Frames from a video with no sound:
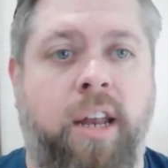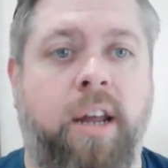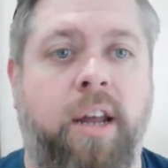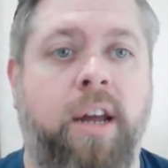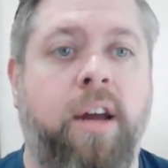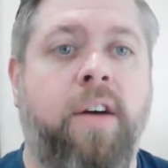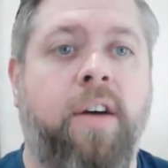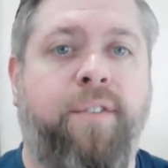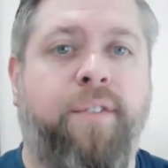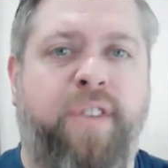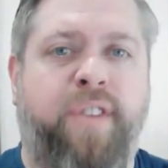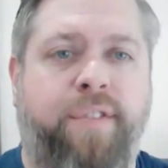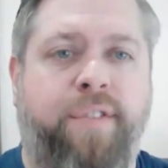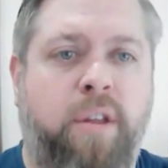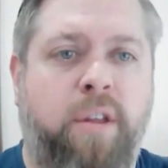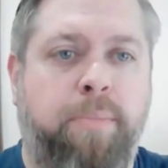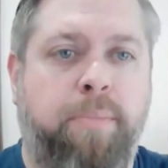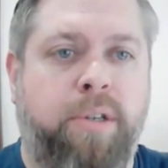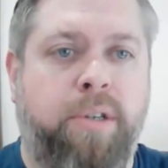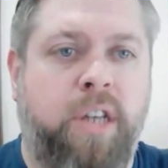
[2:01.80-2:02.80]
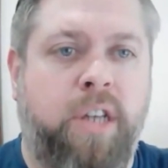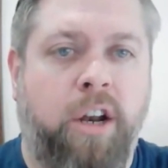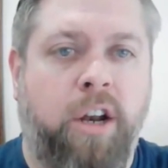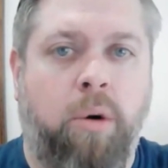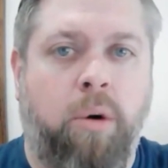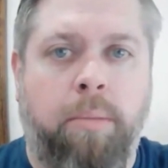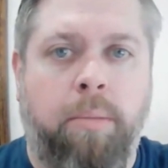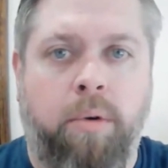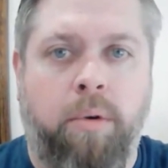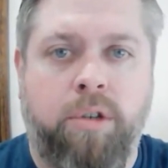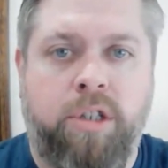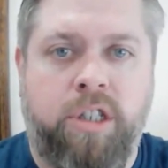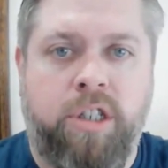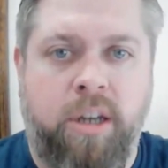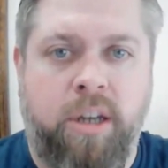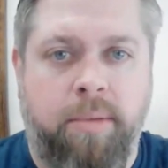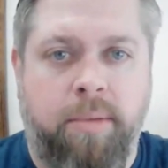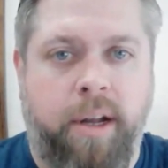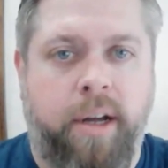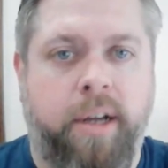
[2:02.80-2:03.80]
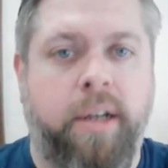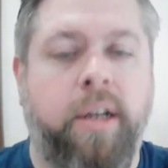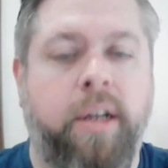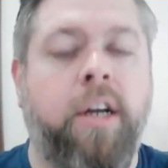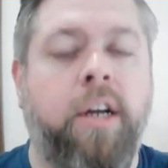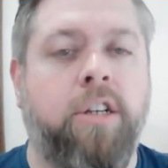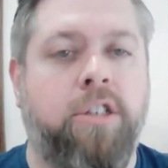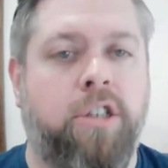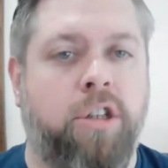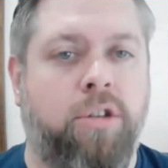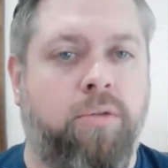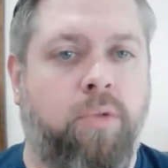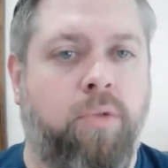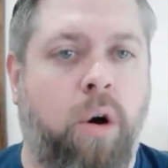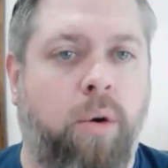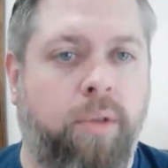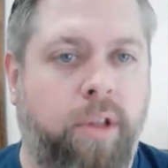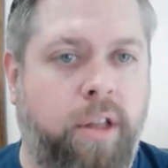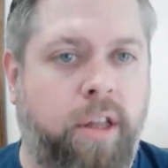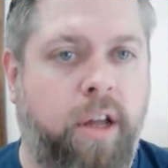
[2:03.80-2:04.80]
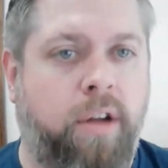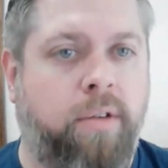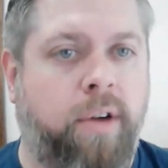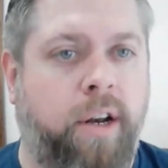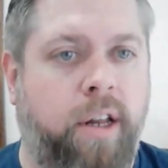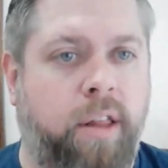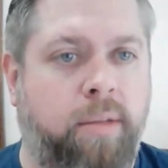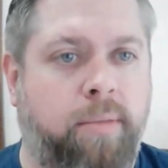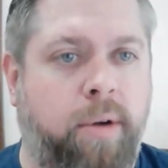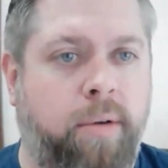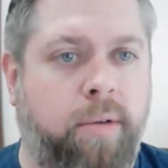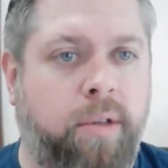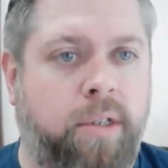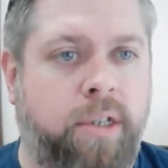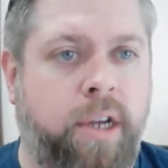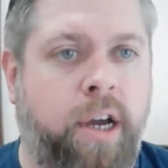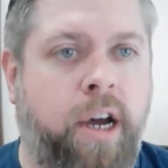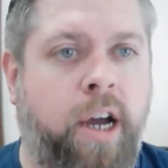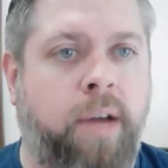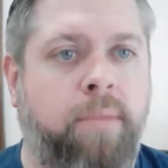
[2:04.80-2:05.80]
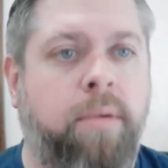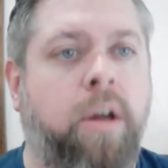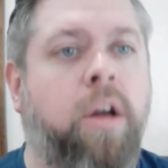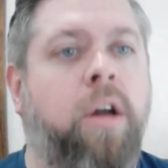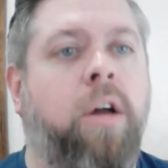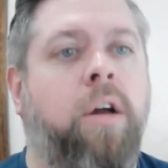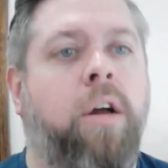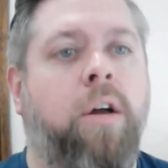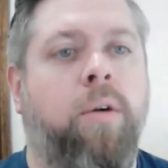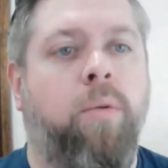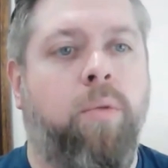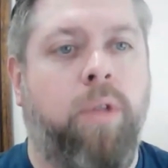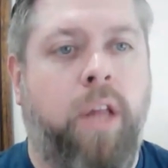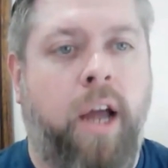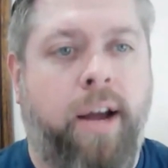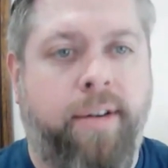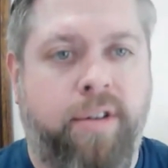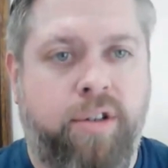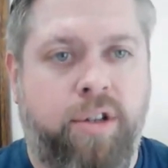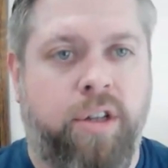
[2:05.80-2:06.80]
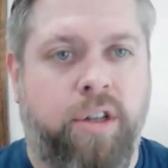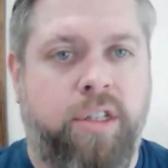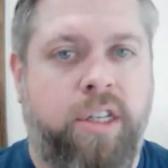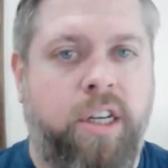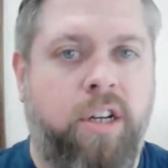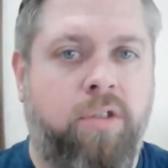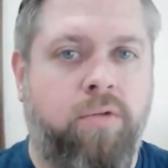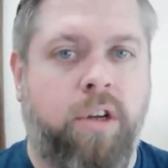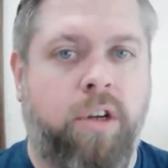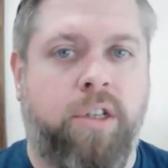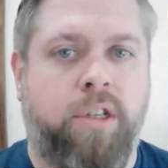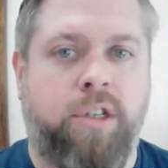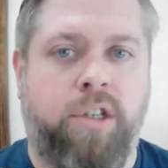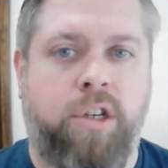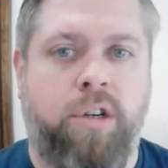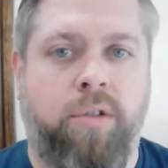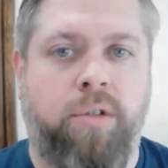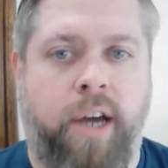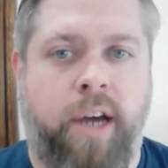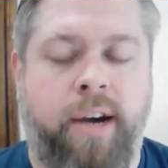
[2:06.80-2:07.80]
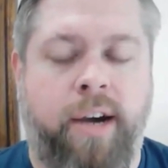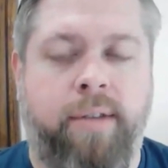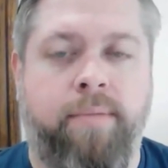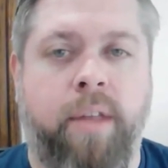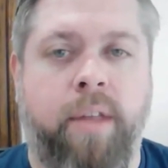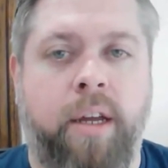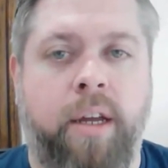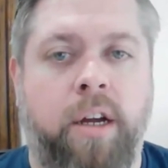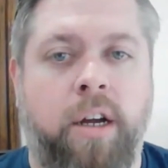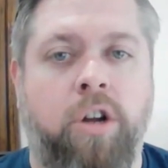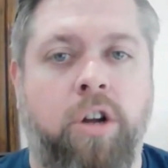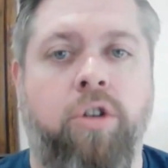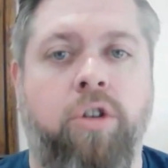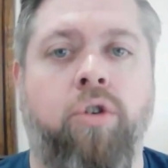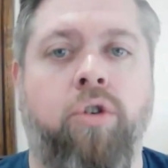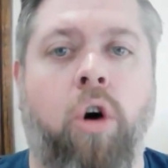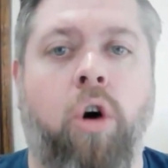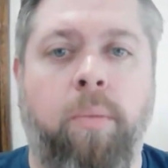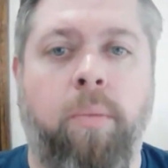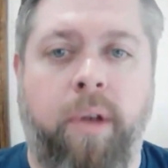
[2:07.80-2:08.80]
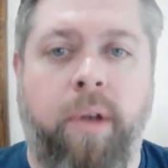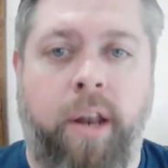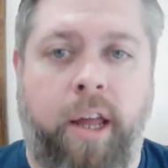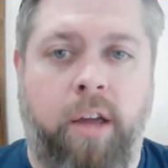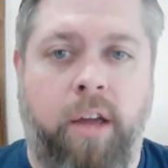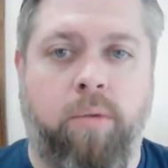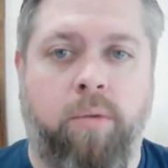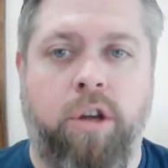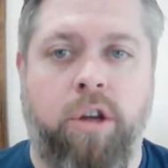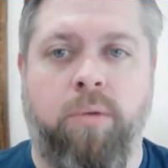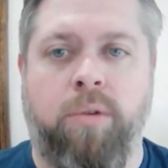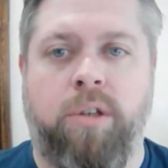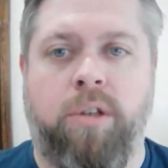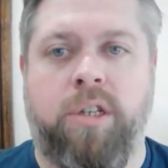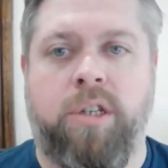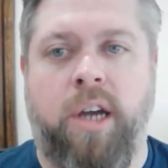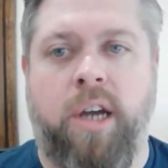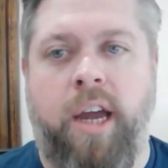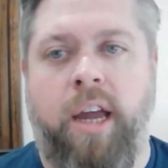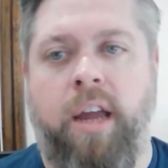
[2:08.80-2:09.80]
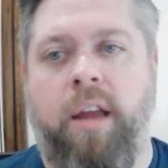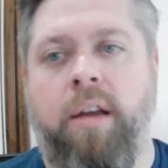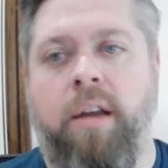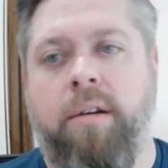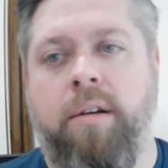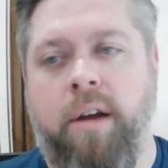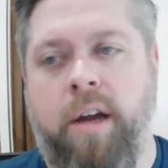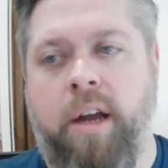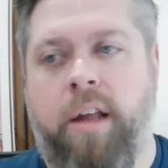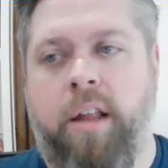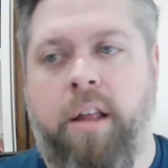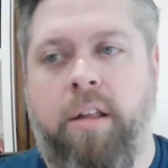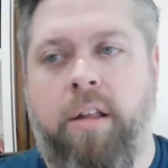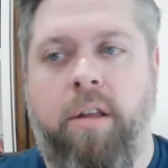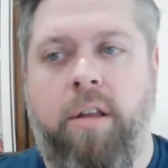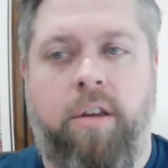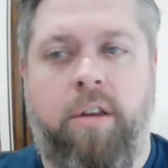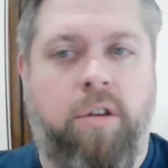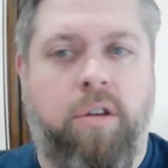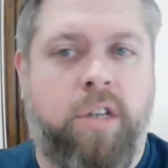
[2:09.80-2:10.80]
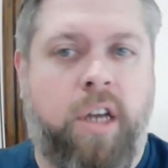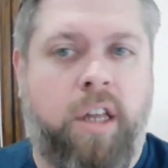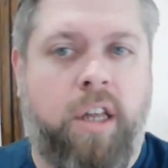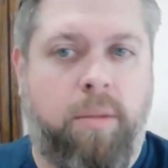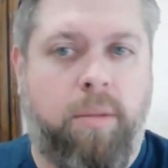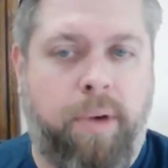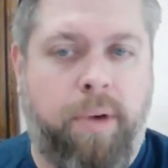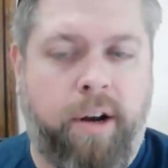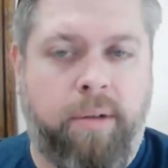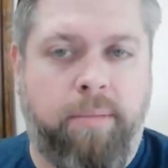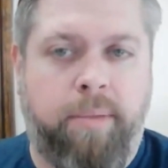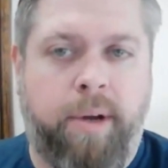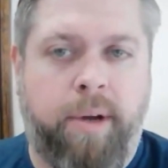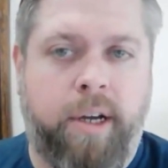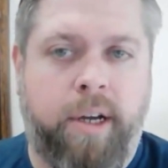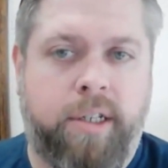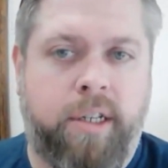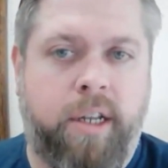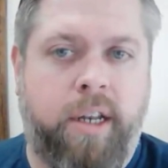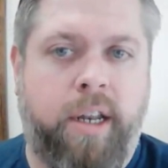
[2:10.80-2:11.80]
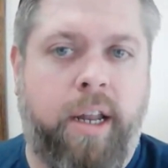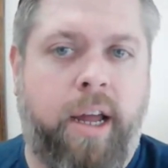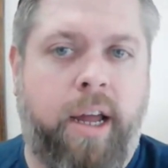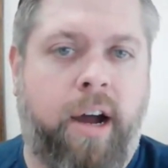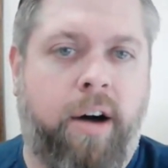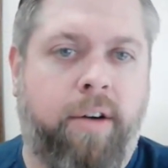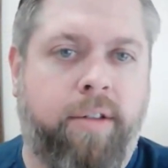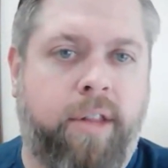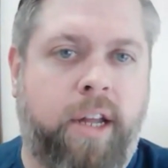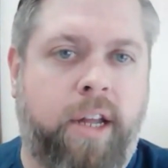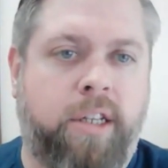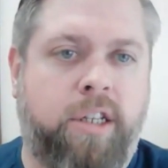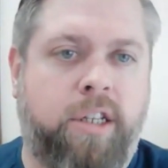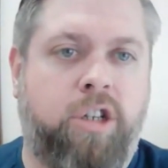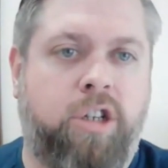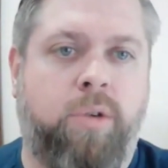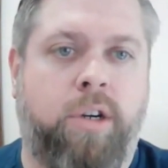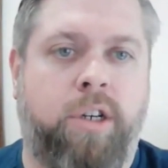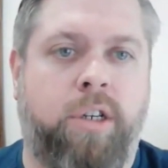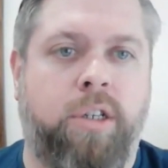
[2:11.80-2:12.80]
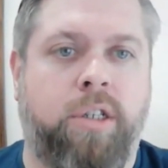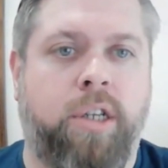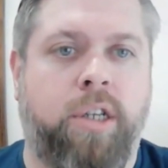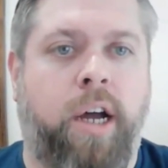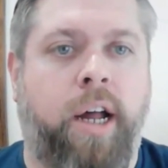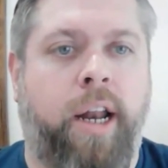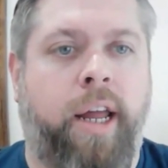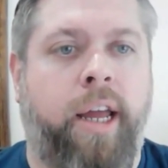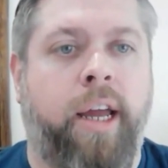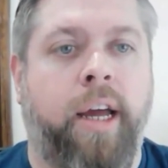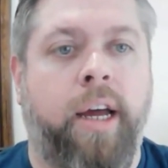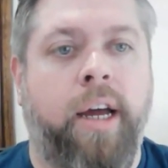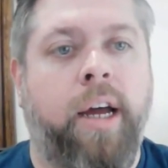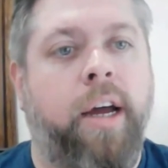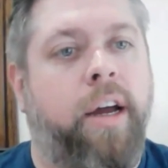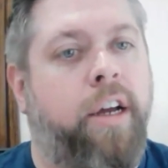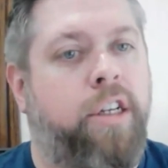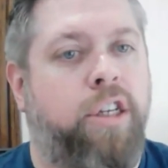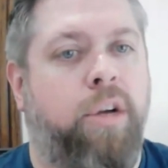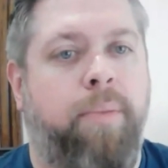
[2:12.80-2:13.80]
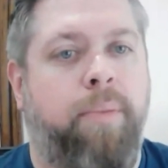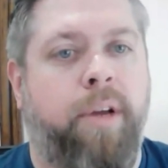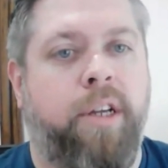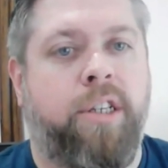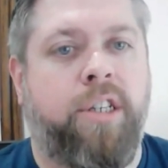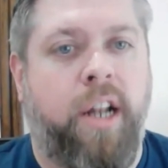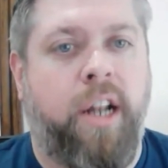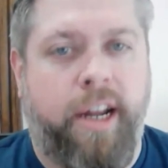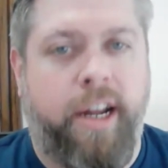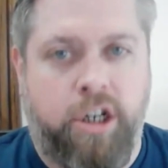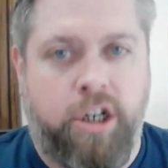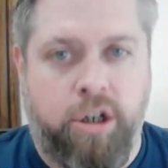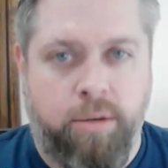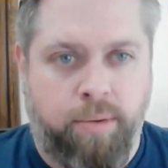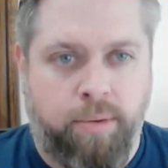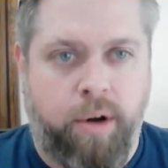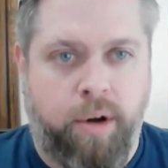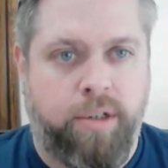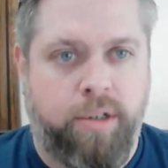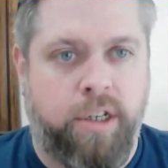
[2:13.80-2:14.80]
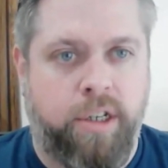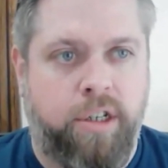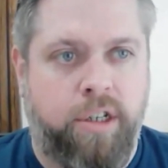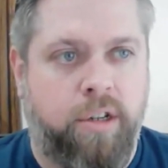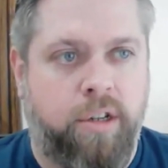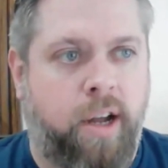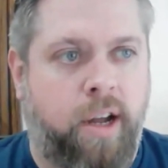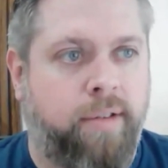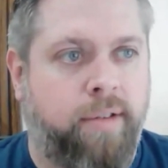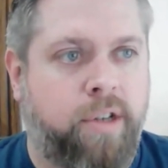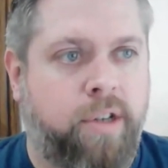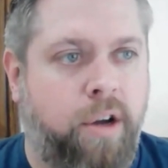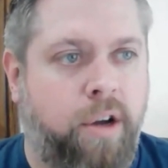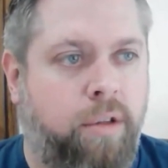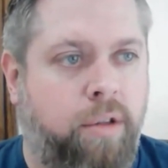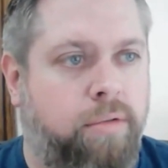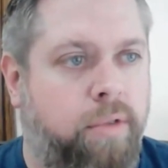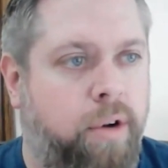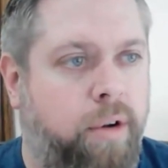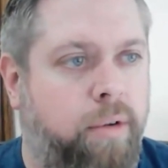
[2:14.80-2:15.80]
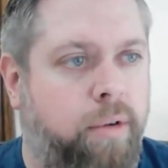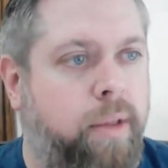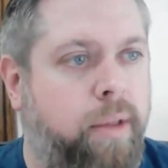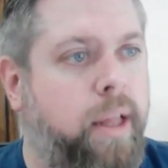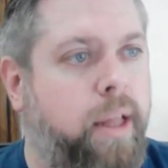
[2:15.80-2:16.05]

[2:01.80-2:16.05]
in, 50% or more similar to the role that they're in at the moment in time would have slotting rights to that. Normally, what you would say, if you take the pregnant person out of that situation entirely, is it'll be a selection process you'd have to go through.